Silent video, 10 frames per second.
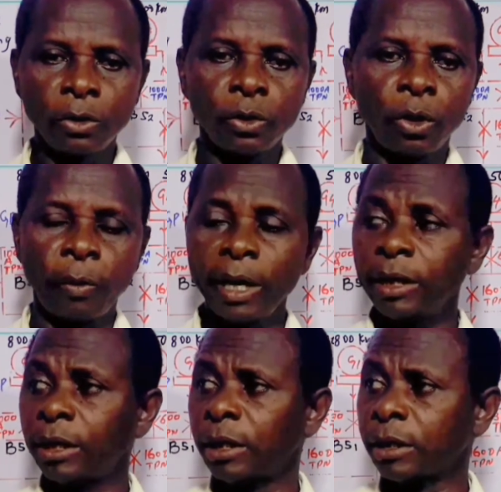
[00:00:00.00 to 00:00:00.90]
So when
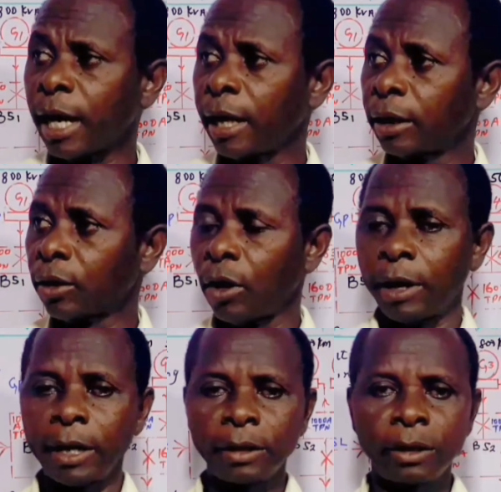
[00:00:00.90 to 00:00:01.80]
the design
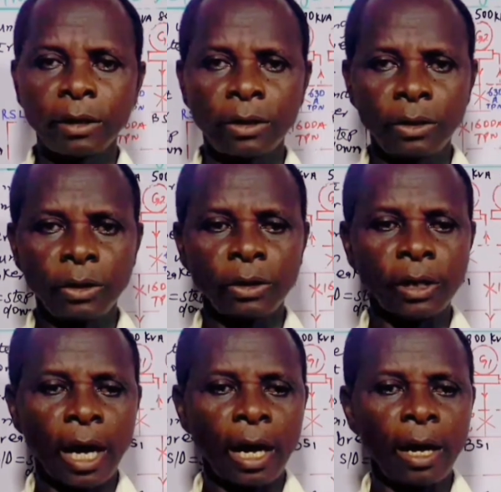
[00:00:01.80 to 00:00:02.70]
current
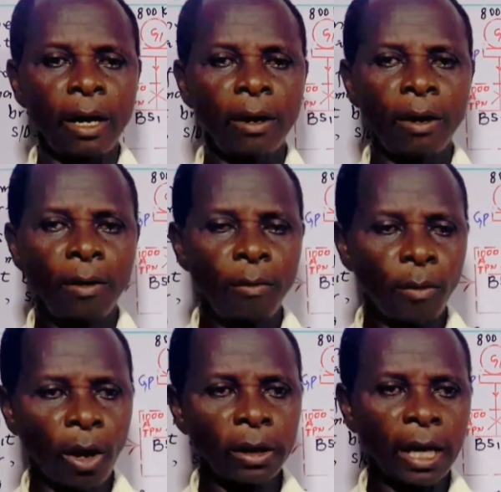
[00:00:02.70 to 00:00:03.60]
is
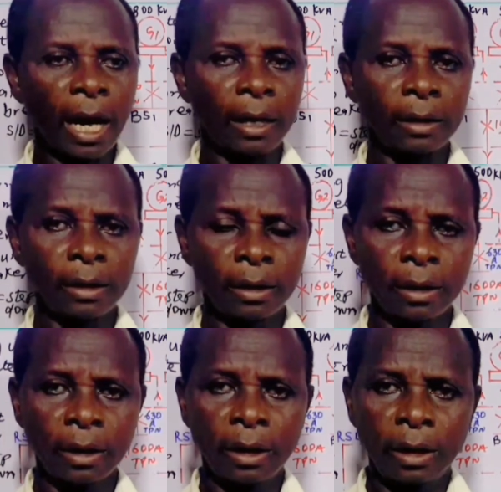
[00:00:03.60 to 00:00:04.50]
more than
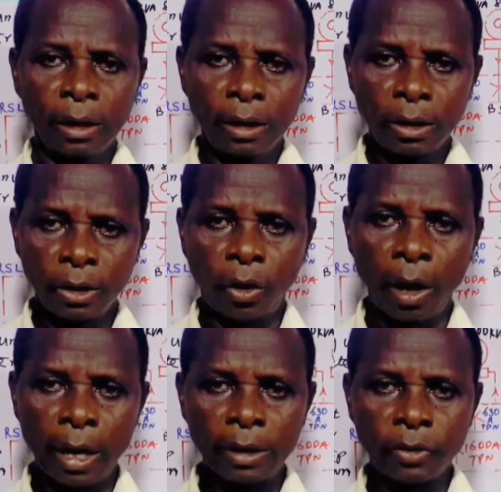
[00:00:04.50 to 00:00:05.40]
the
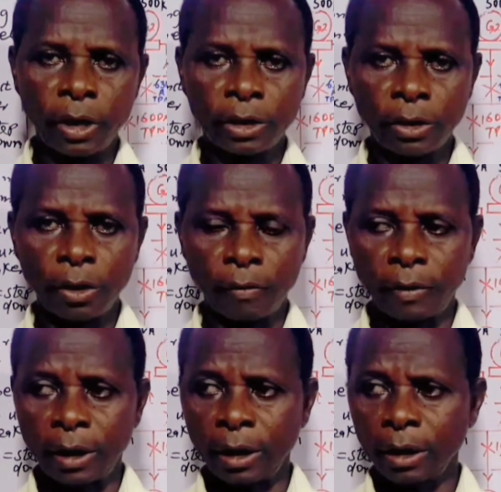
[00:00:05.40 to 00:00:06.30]
current rating of
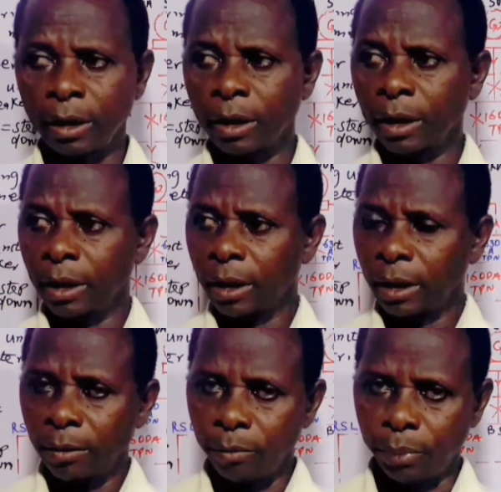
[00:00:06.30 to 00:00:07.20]
the
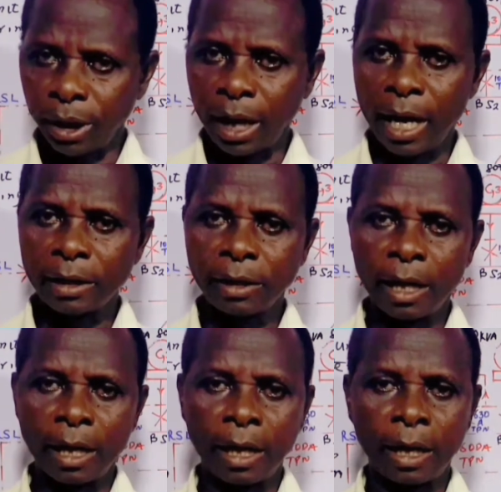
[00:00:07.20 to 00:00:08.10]
biggest
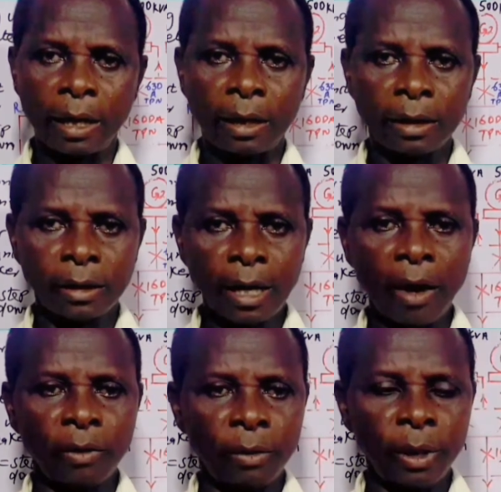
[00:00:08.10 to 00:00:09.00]

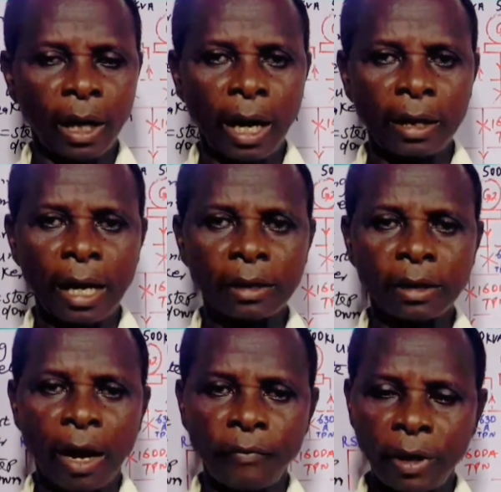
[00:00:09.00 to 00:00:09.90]
circuit breaker that
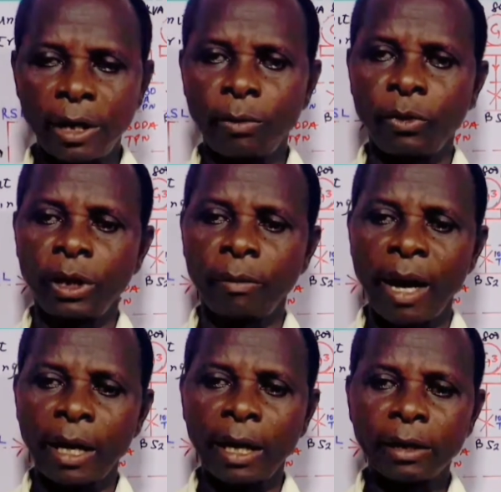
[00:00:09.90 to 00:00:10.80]
is available in the
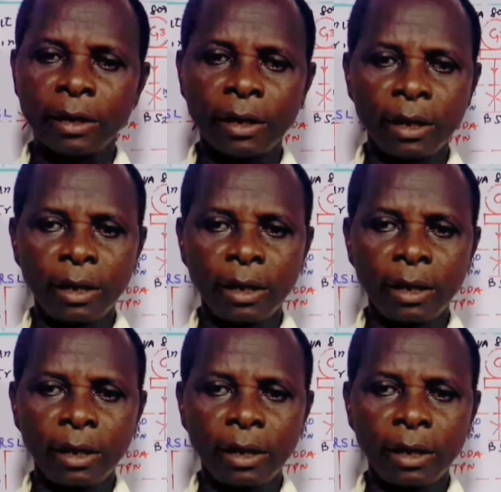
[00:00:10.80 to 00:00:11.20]
market